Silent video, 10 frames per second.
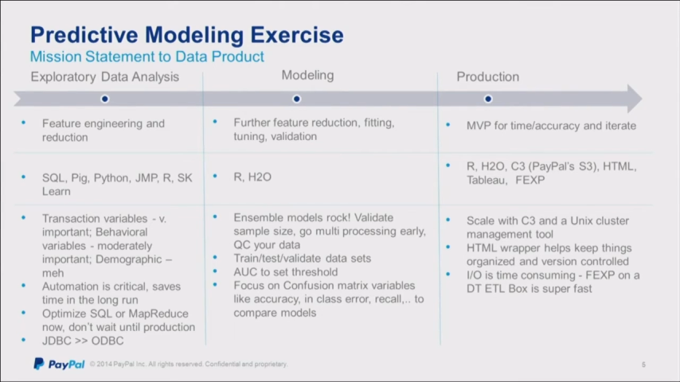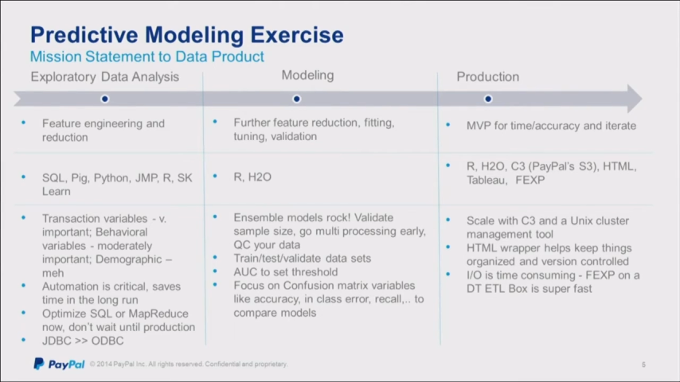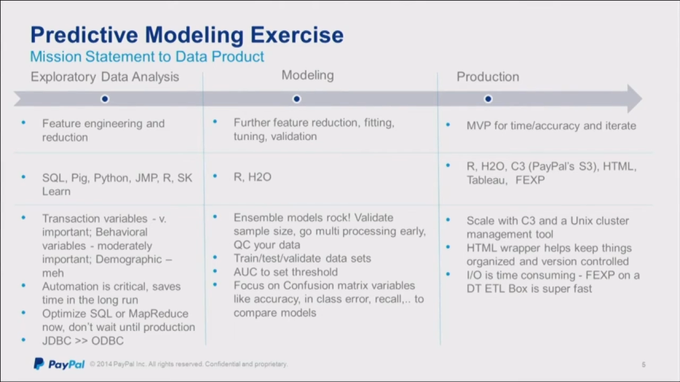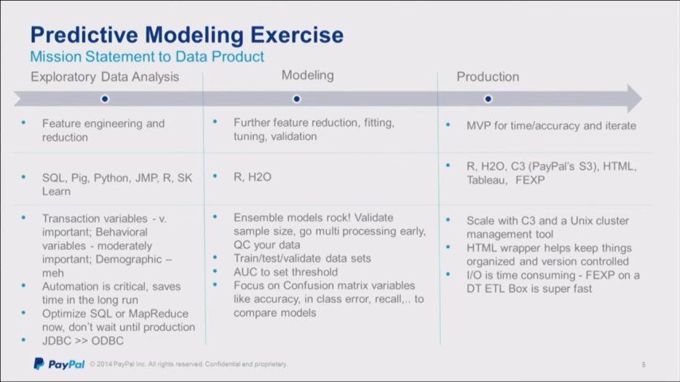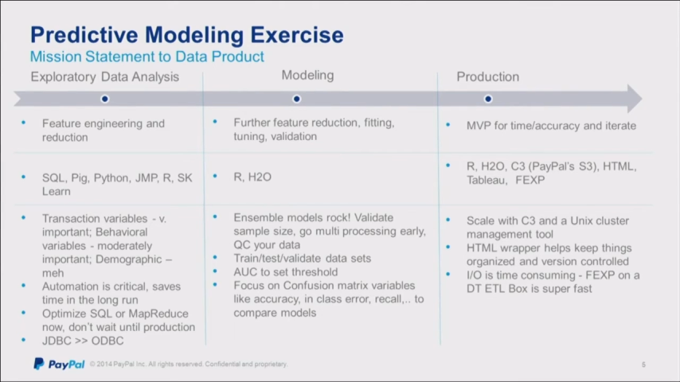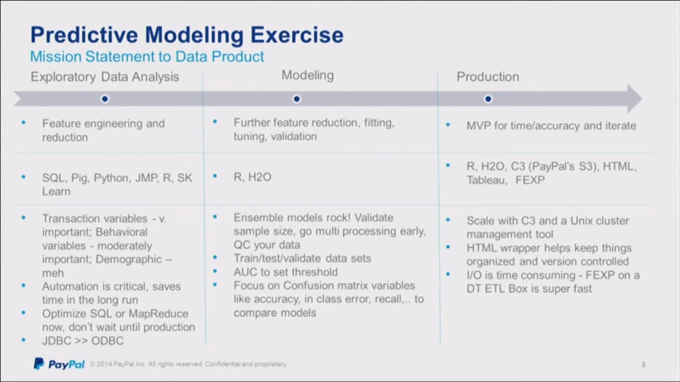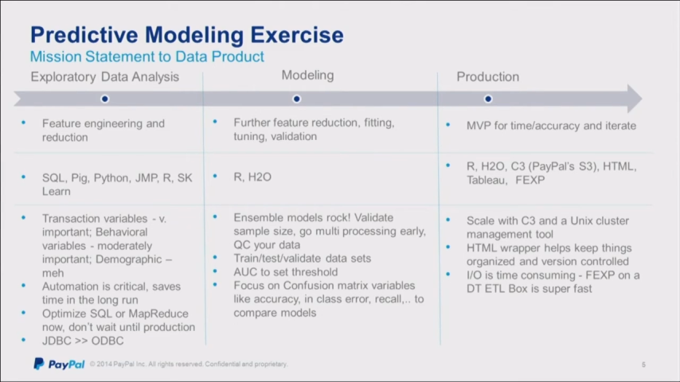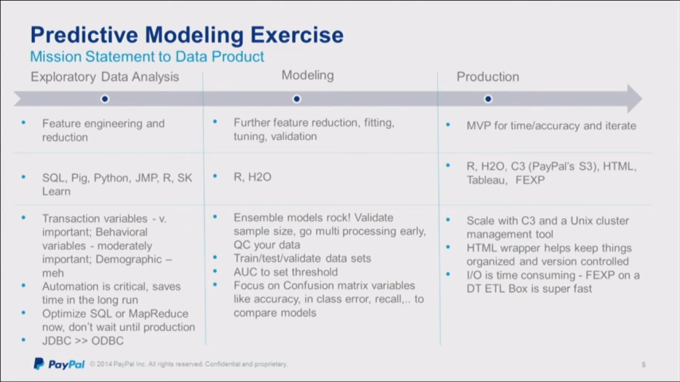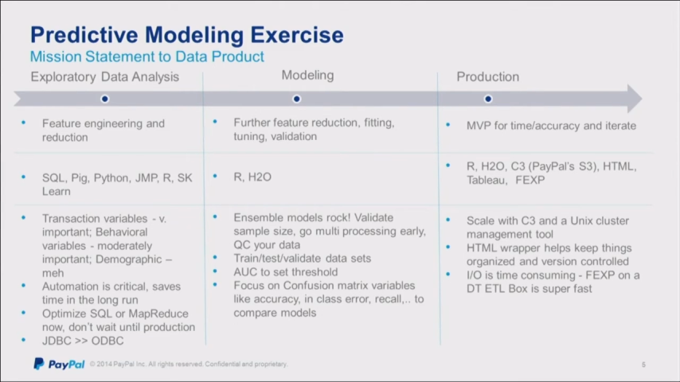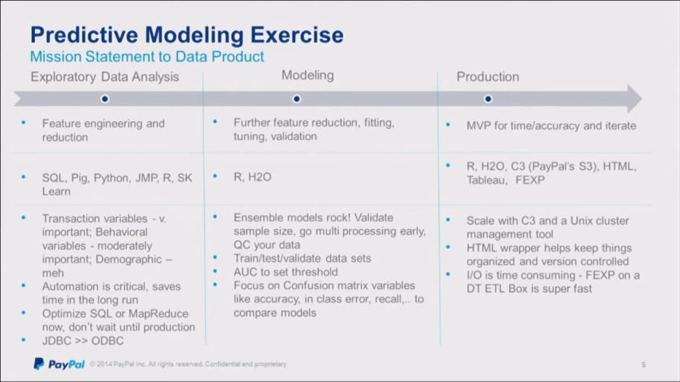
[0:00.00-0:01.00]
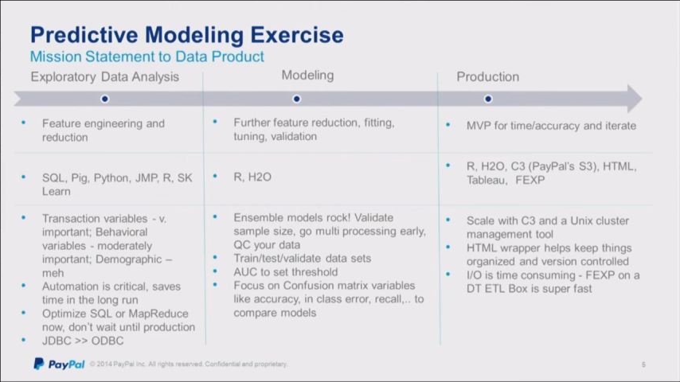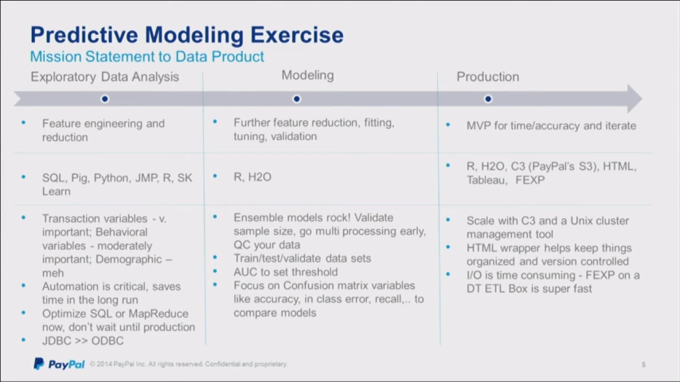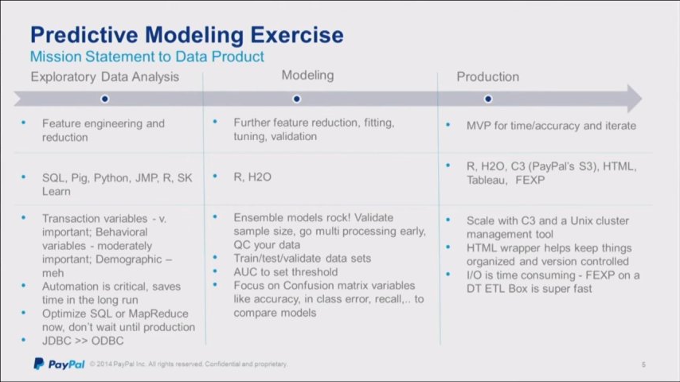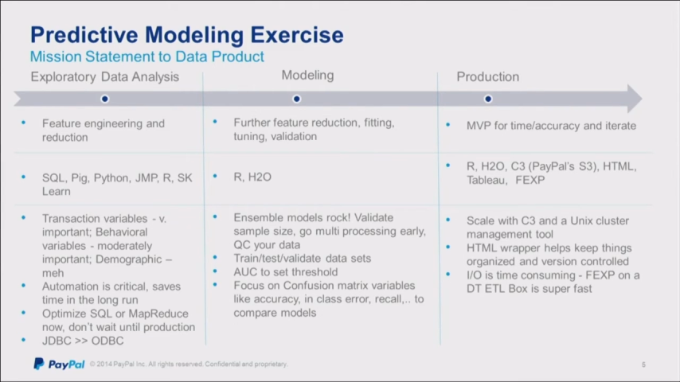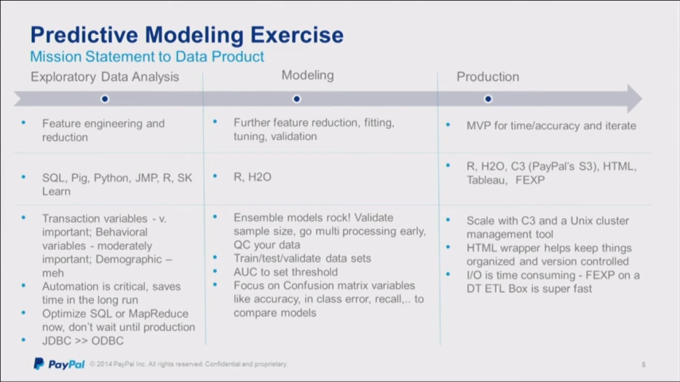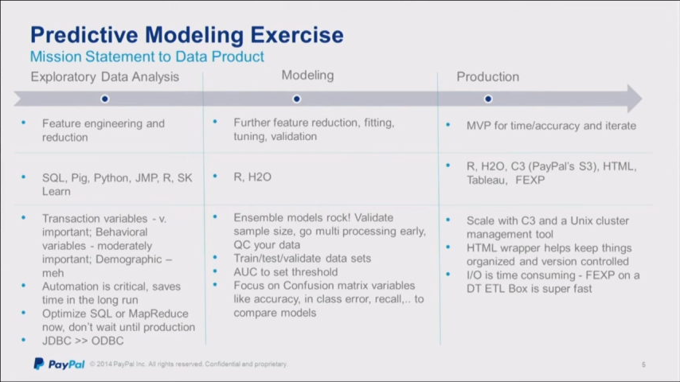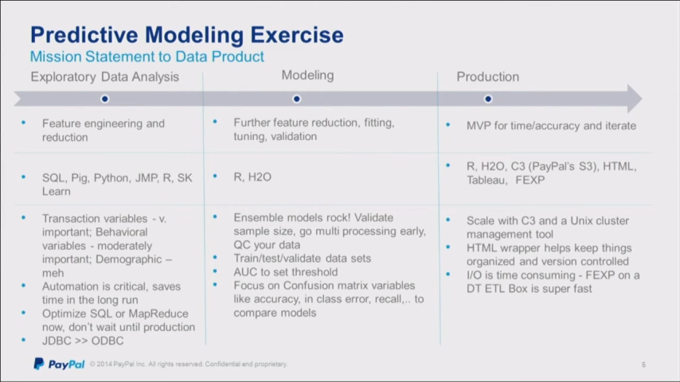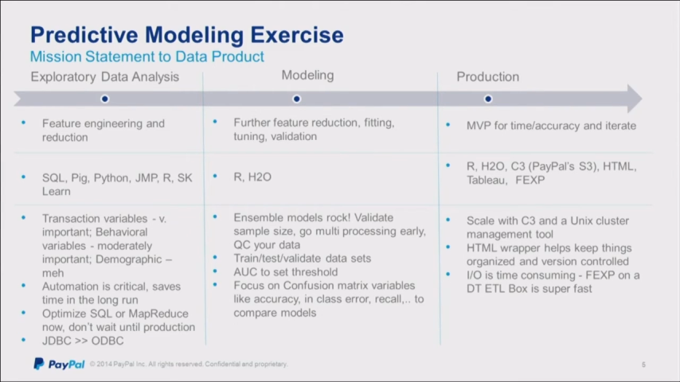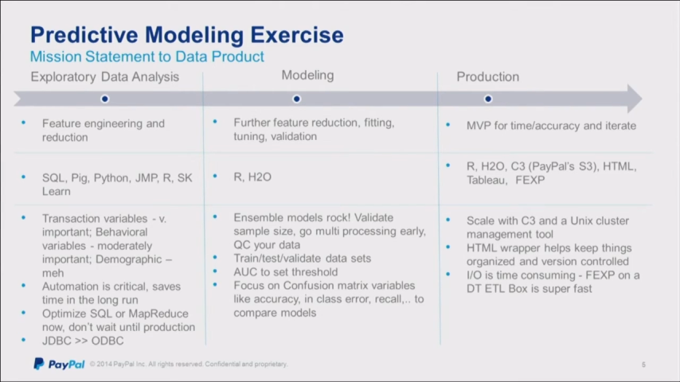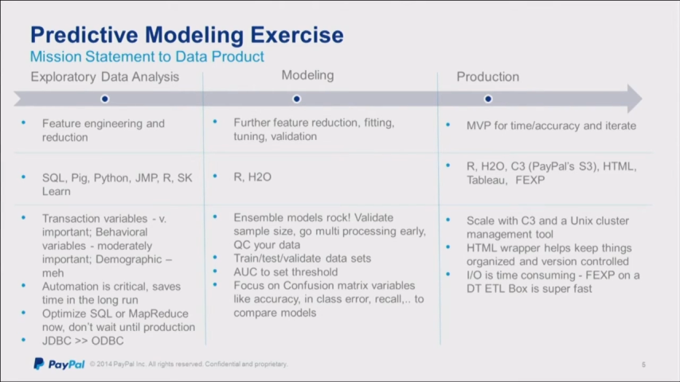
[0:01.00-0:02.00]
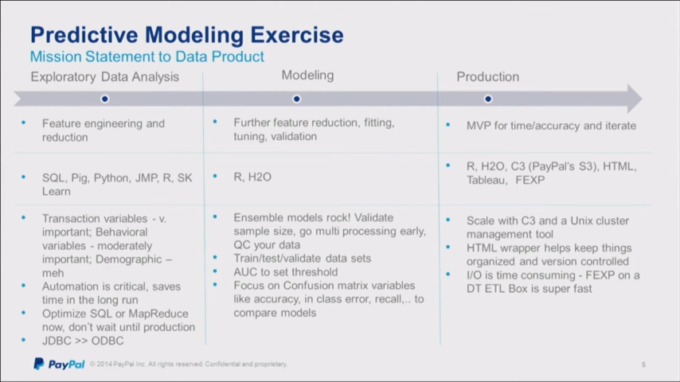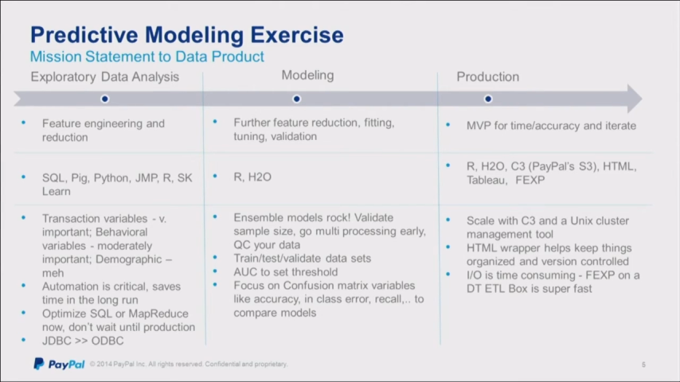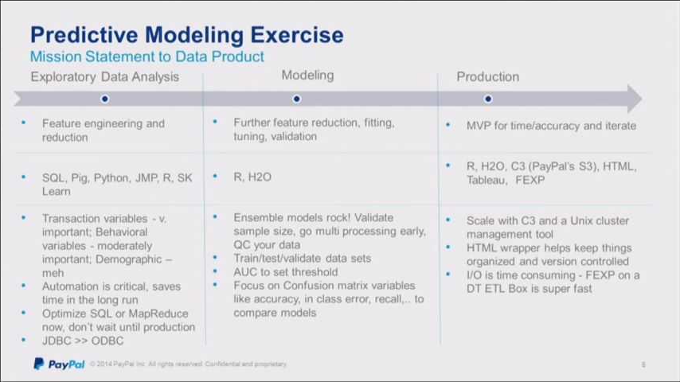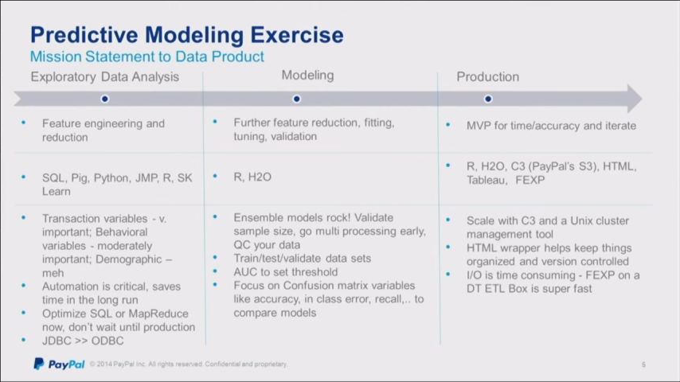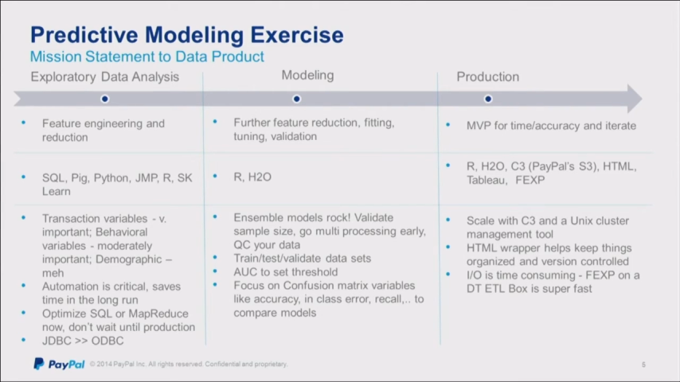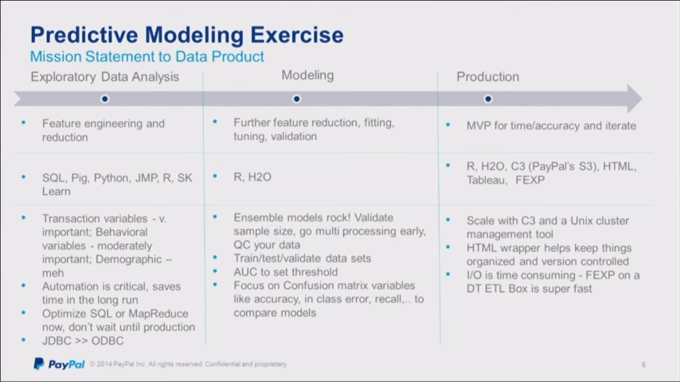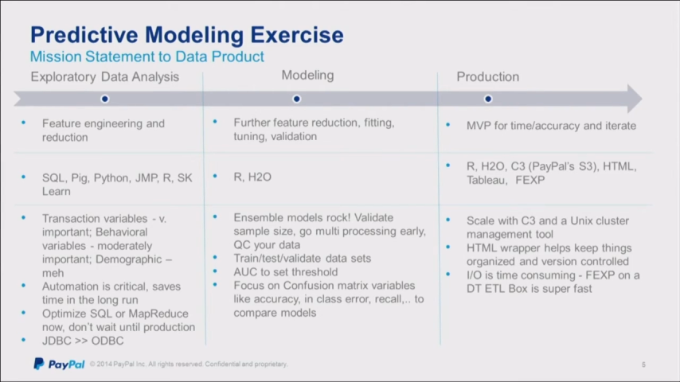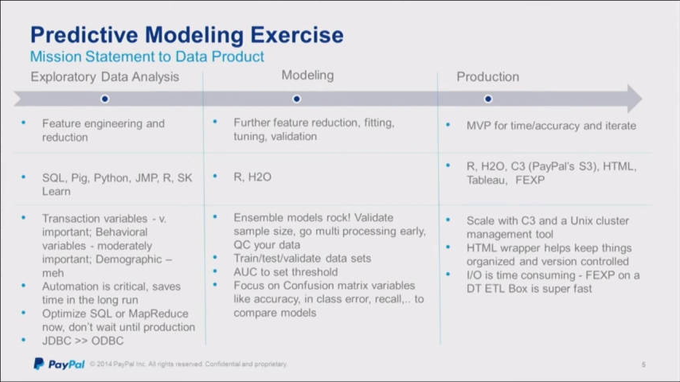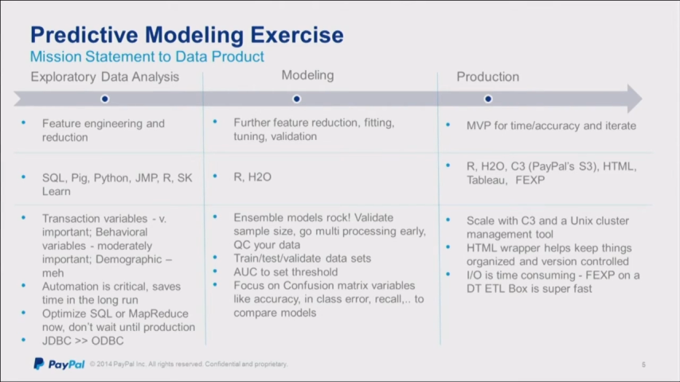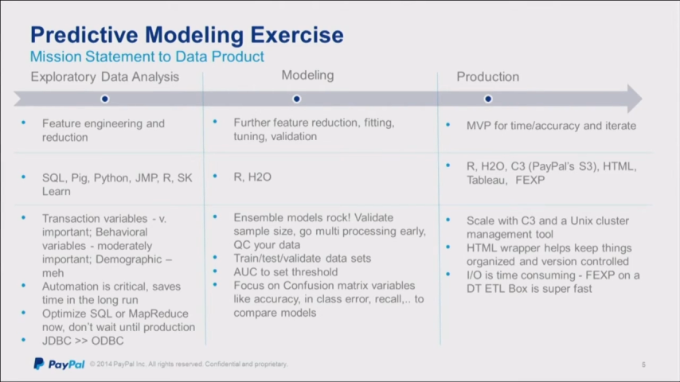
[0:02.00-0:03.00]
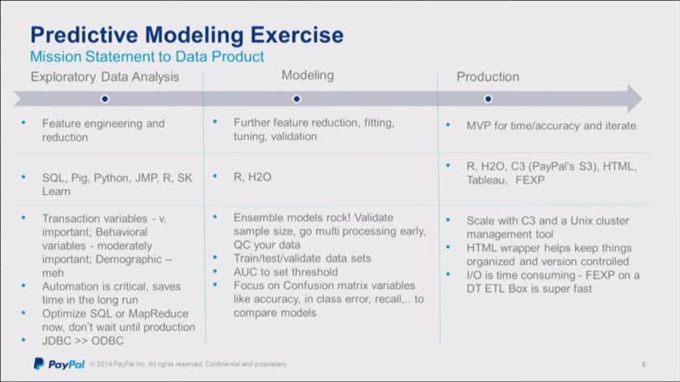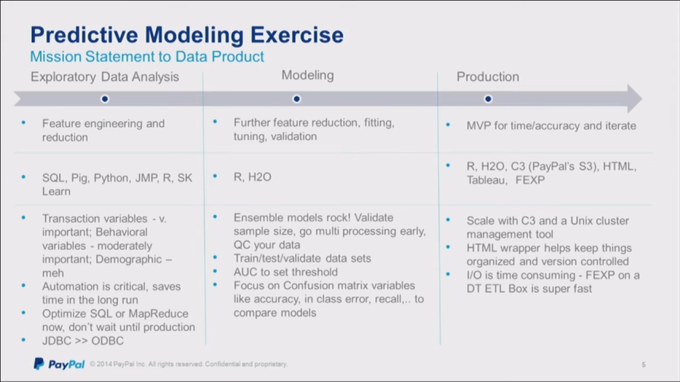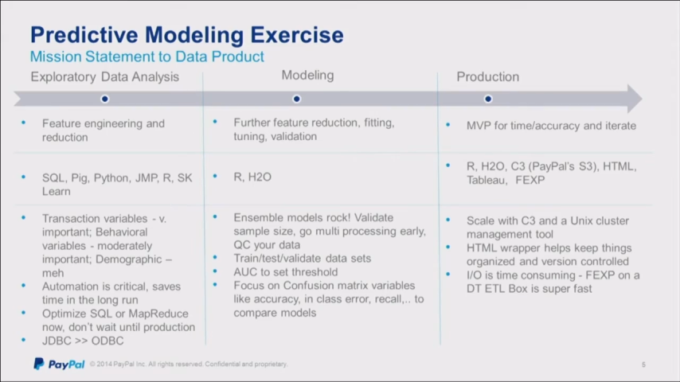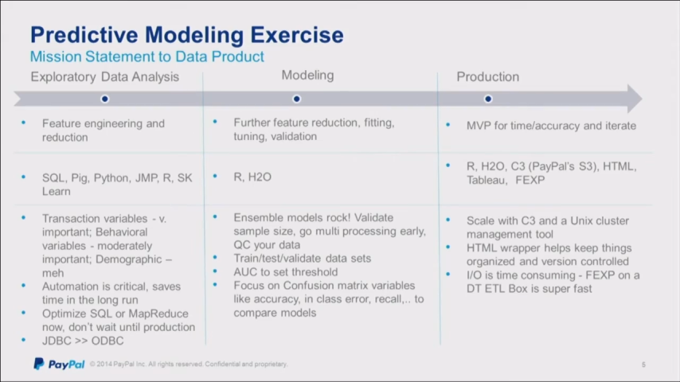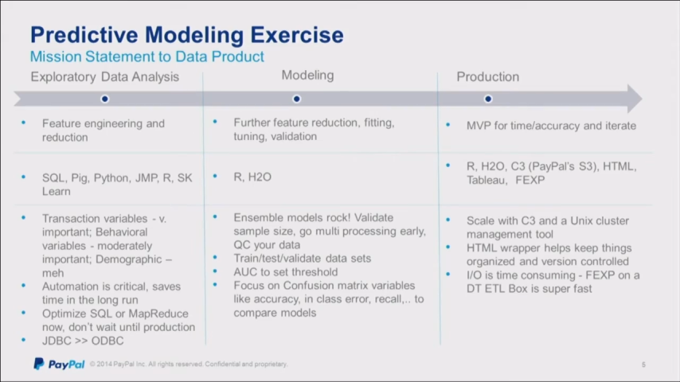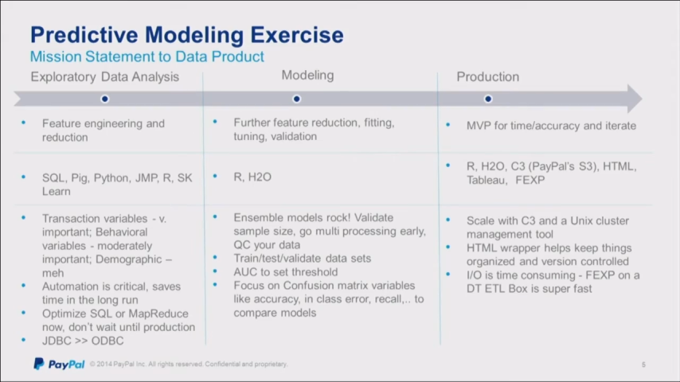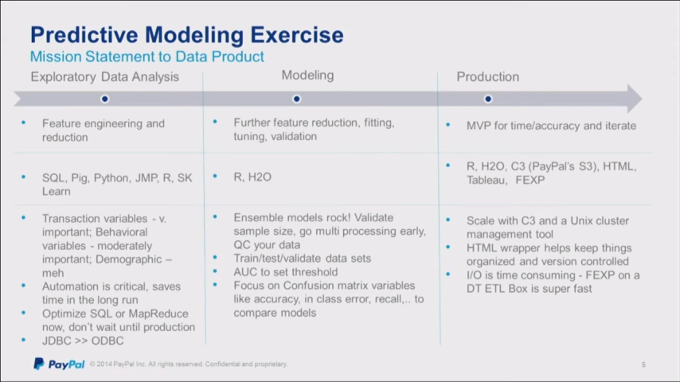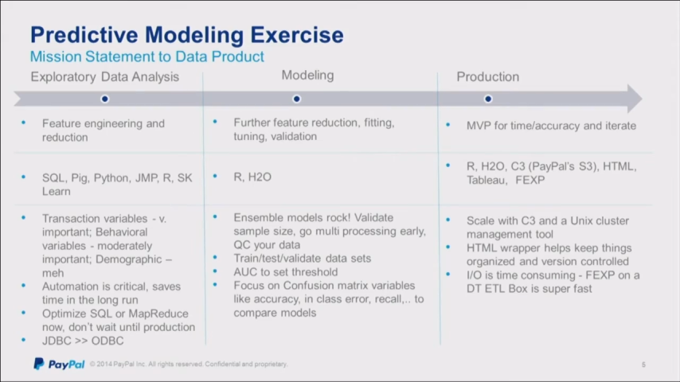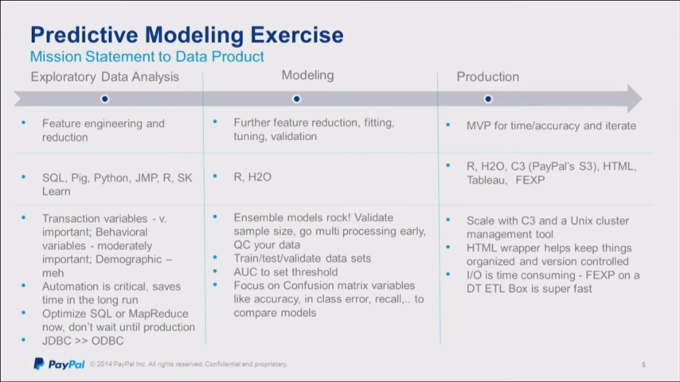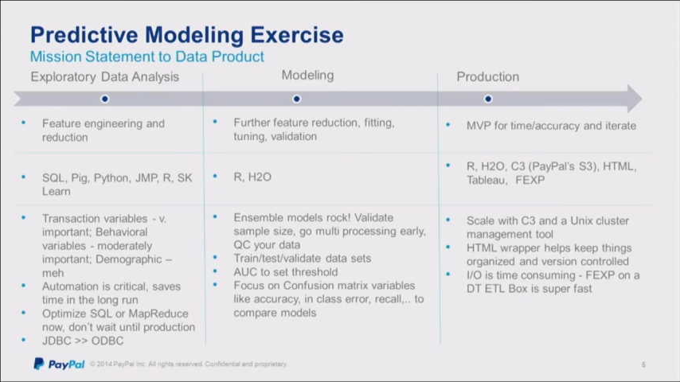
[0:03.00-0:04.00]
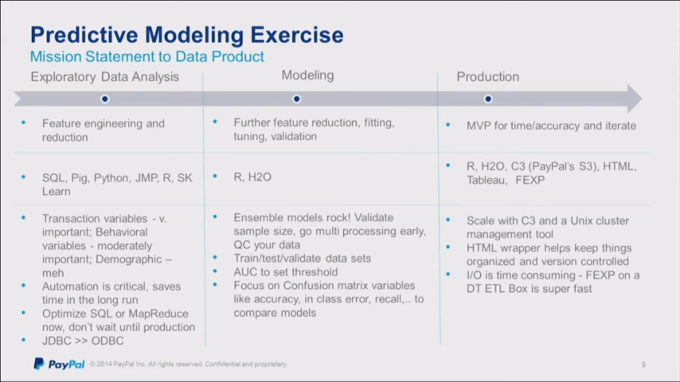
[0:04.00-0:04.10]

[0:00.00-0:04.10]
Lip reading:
No face is visible, so there are no lips to read.